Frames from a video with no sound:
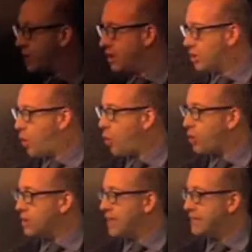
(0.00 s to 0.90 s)
where he
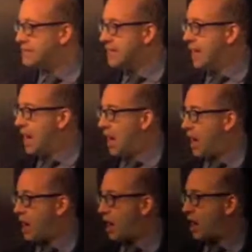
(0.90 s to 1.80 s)
correlates
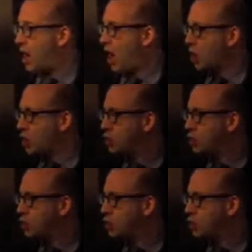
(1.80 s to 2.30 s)
uh, uh,